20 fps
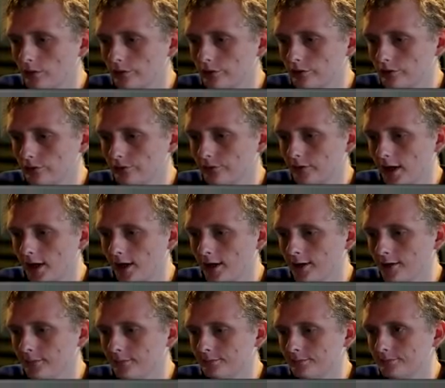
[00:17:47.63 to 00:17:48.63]
Which is
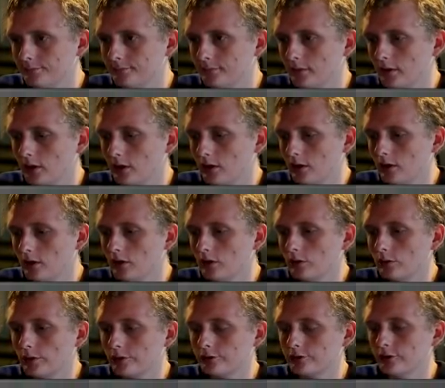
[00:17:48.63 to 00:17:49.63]
fine.
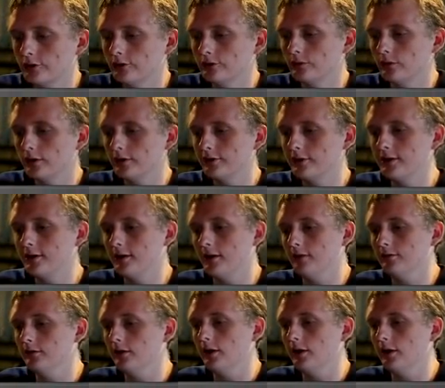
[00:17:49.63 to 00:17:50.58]
Question is, what does he have